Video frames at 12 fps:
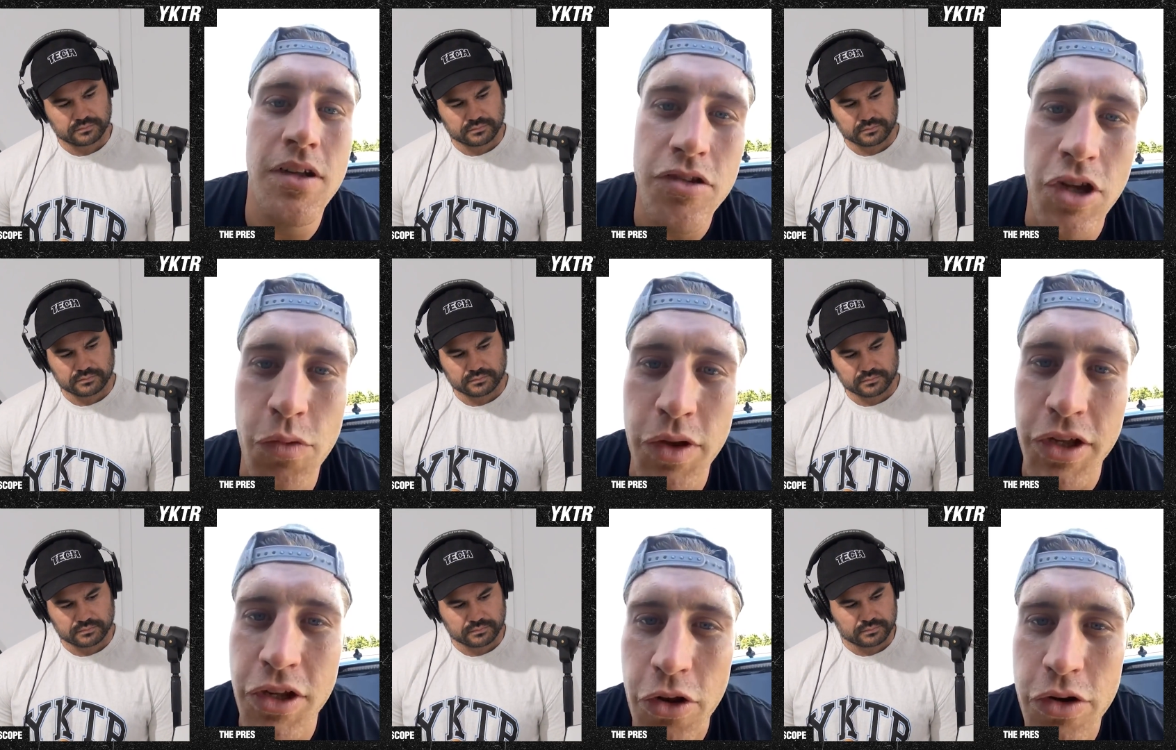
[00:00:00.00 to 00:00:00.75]
Speaker 1: don't
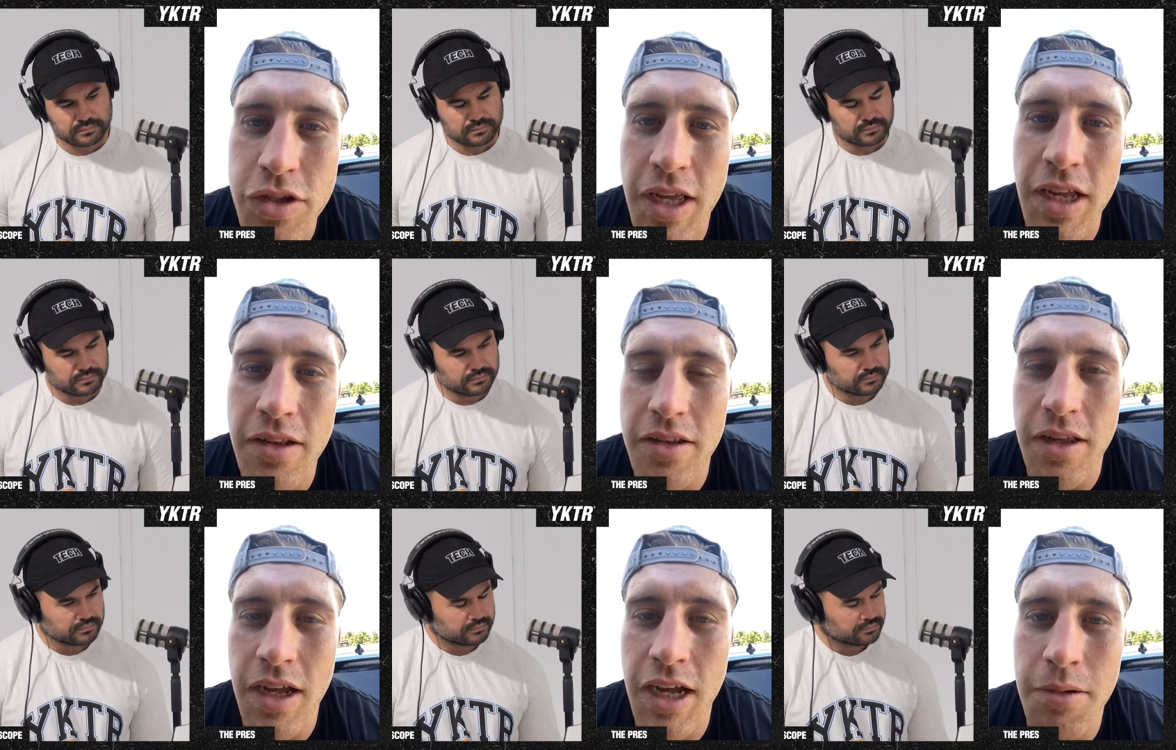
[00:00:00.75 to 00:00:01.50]
really notice that.
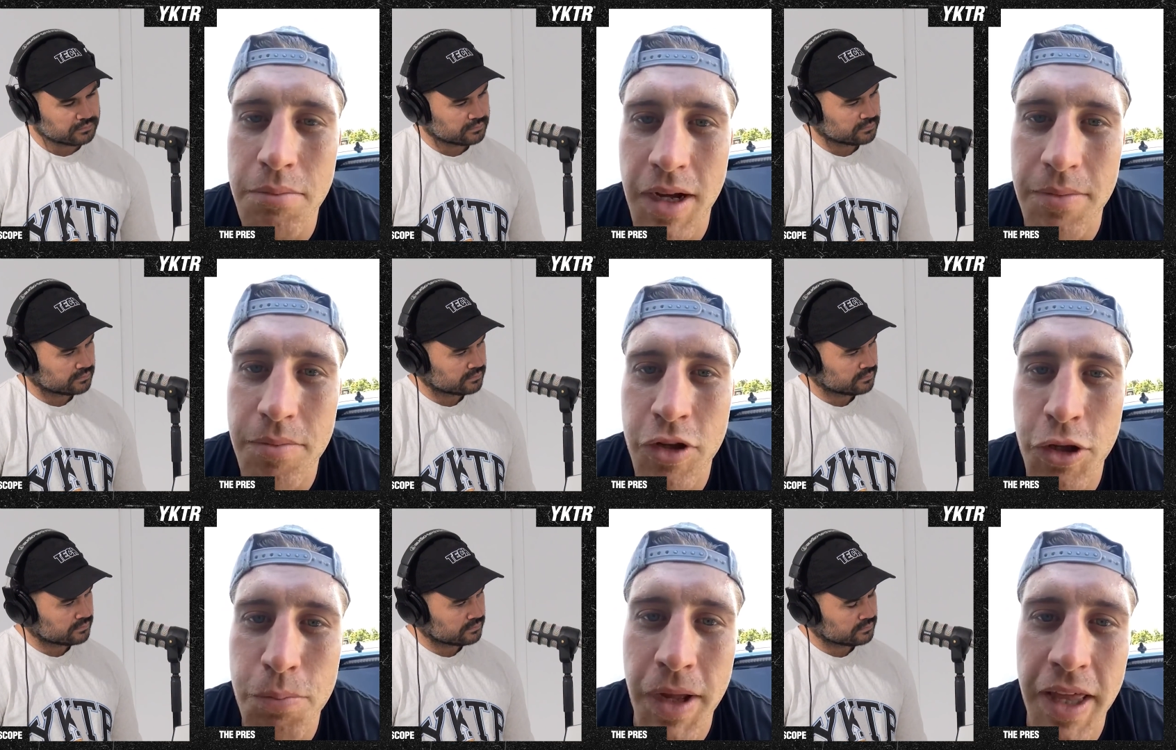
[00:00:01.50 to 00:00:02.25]
Um, but
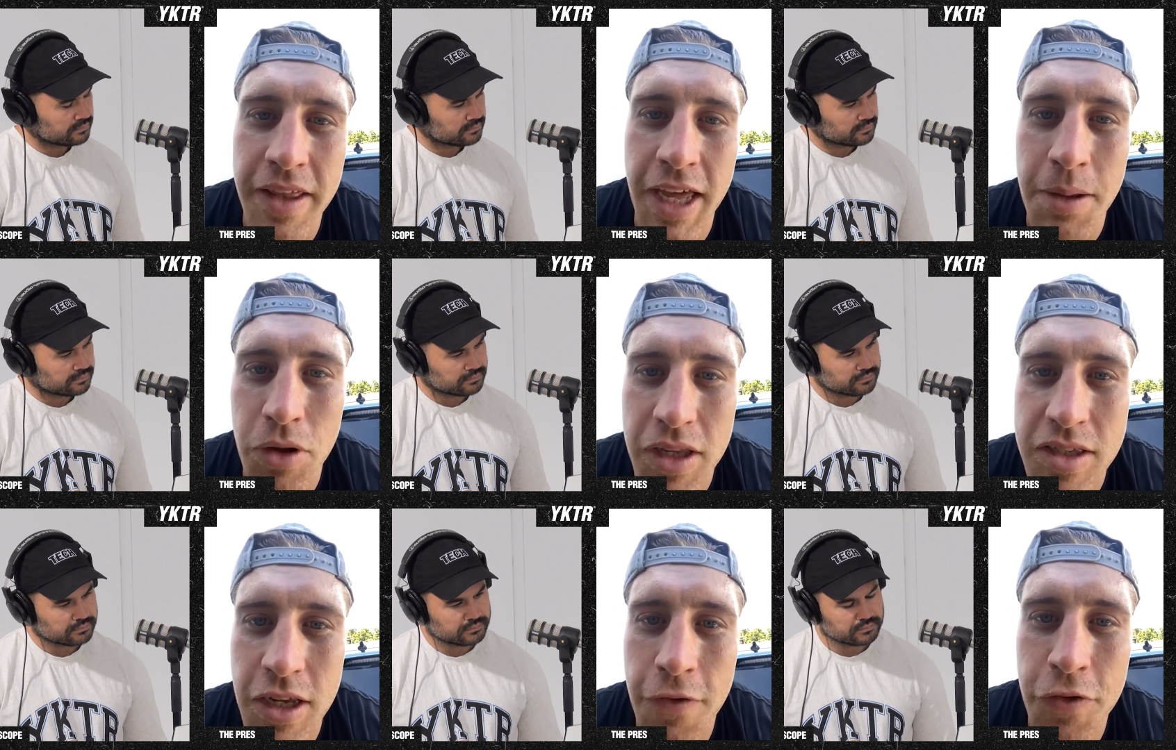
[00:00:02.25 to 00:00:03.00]
when you play the game like
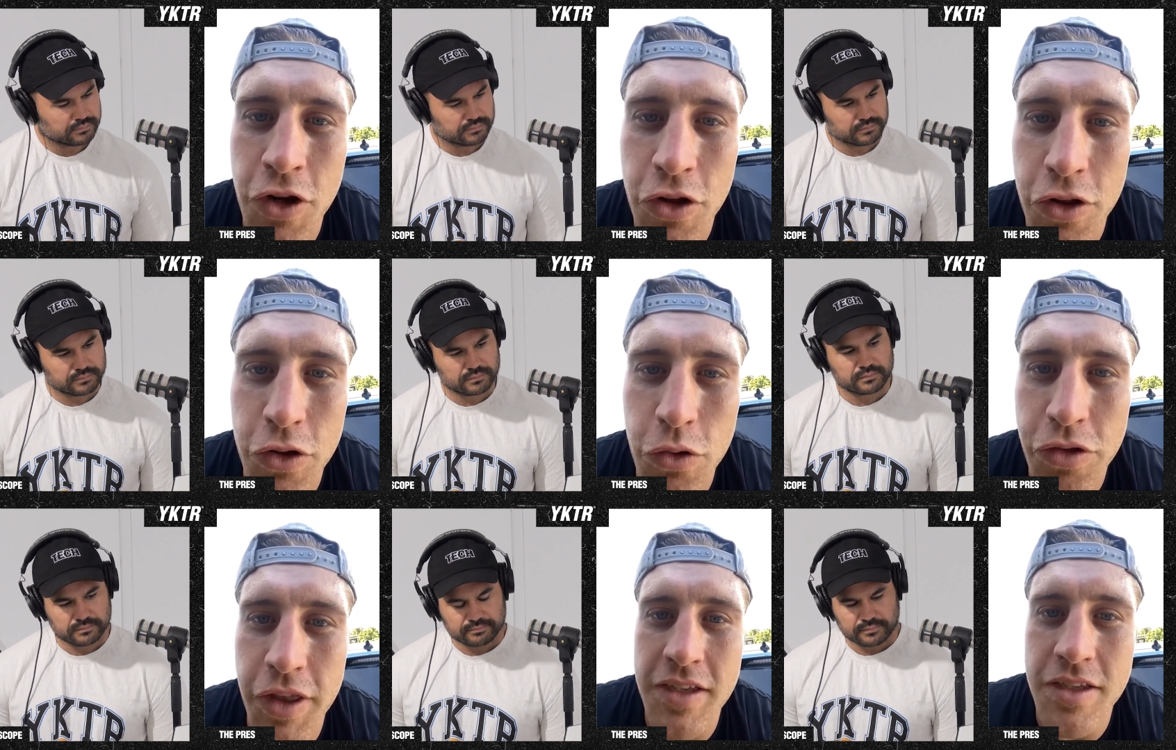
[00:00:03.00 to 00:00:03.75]
yourself, you know the
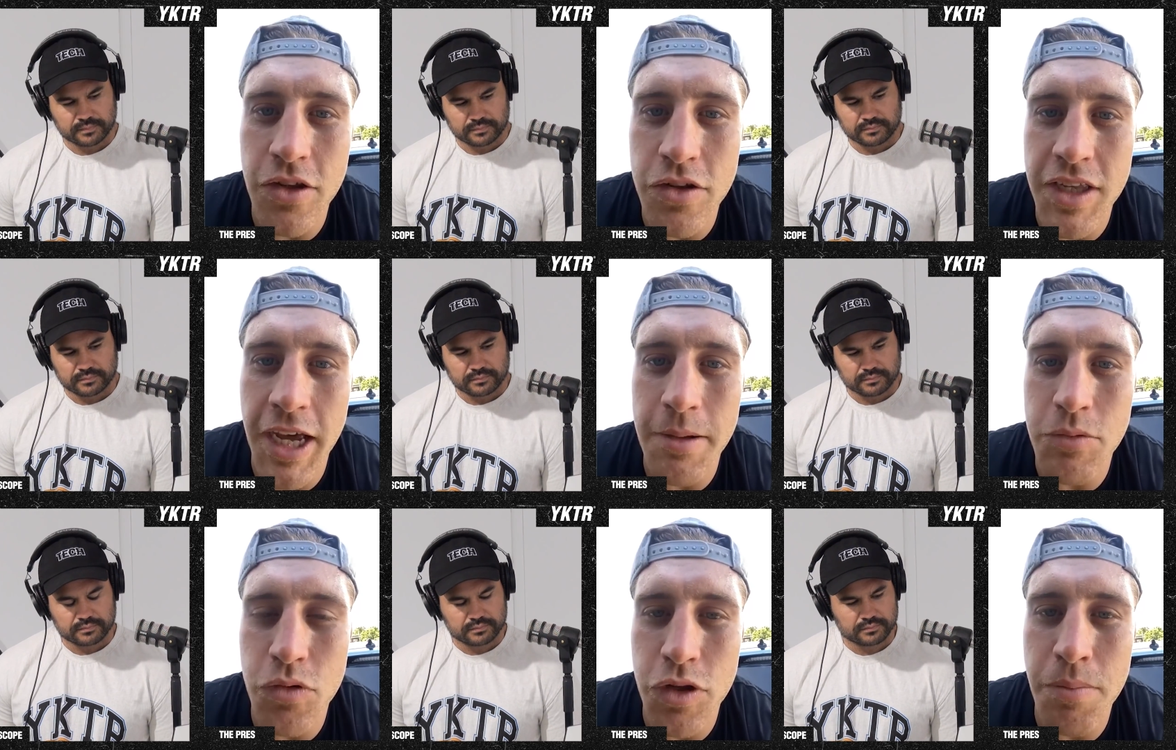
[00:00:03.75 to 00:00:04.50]
little things in those
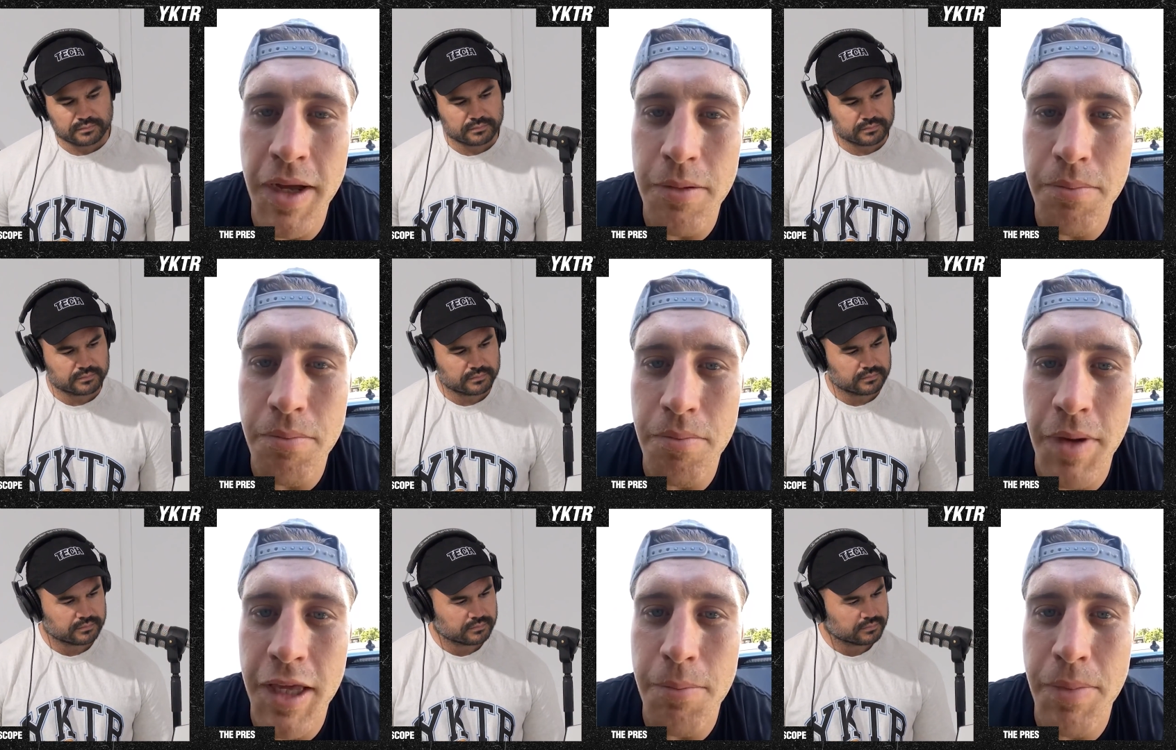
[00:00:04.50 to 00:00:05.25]
games really make a
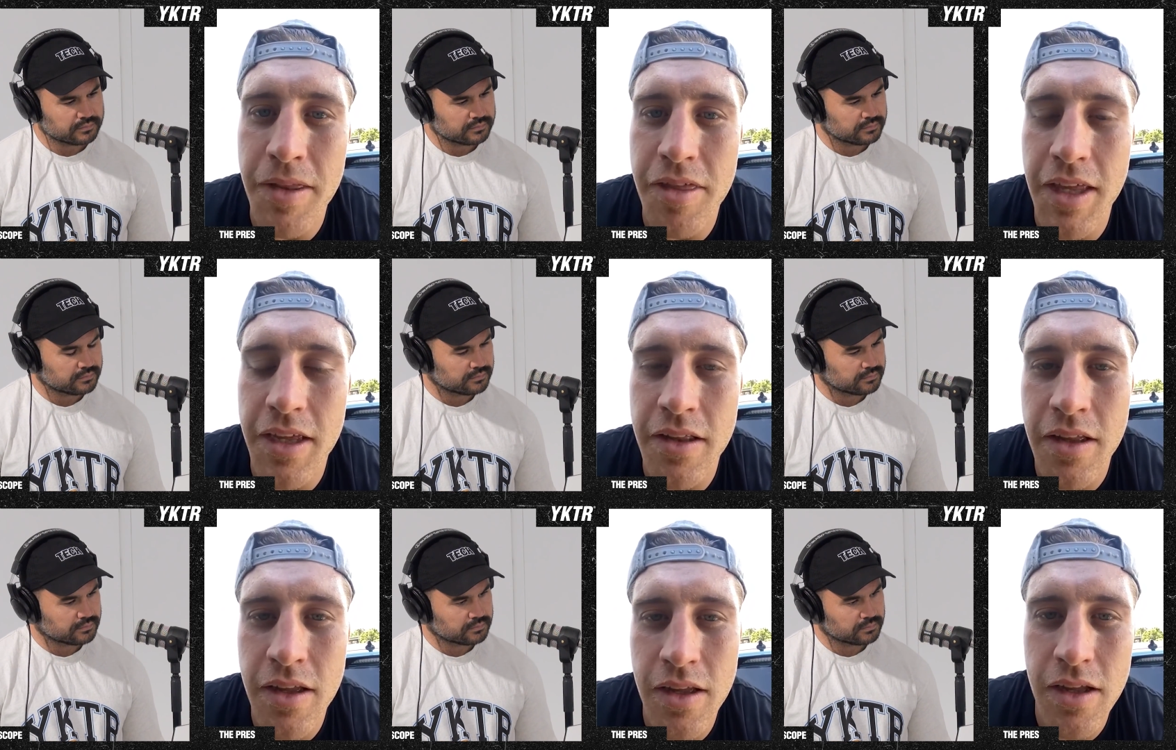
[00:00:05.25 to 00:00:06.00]
make a big thing.
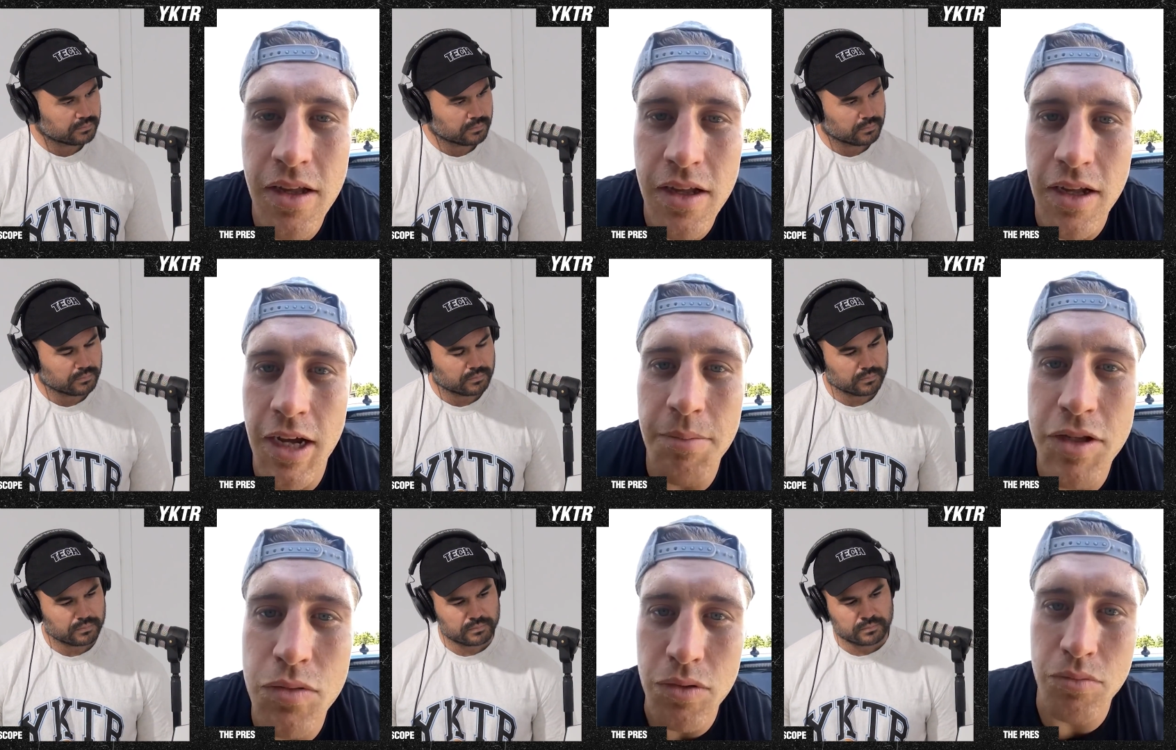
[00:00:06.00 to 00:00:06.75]
And um,
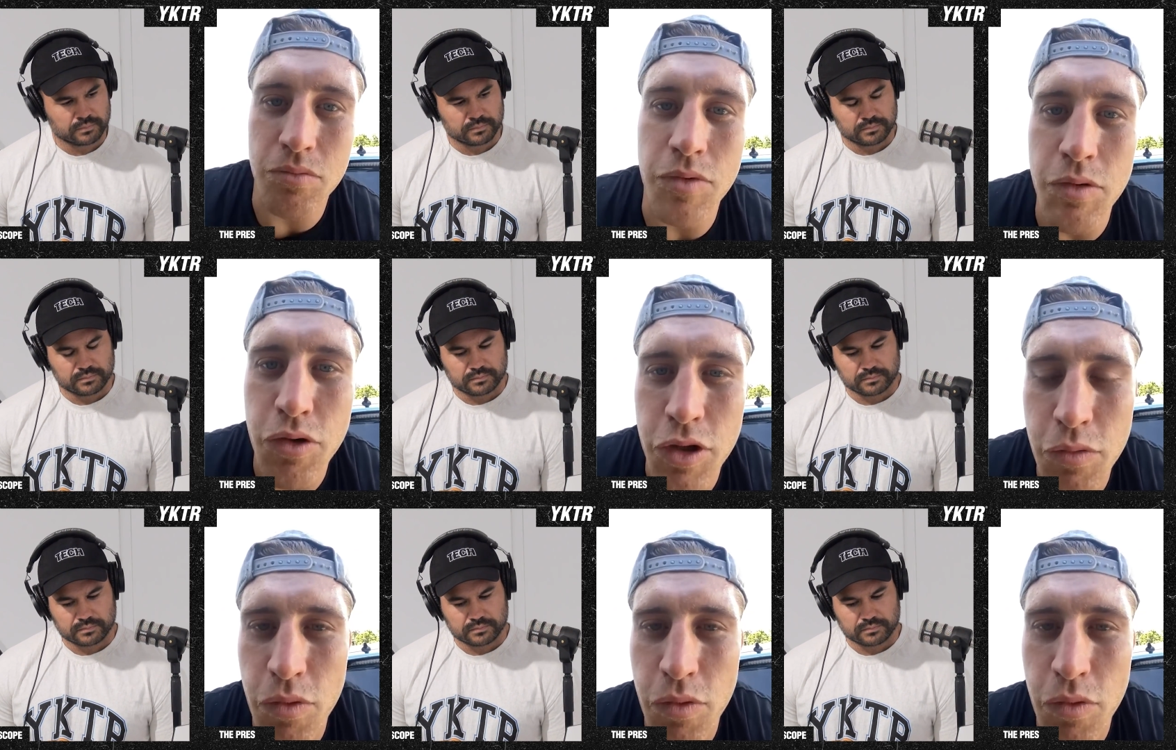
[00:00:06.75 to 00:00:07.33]
that's what we really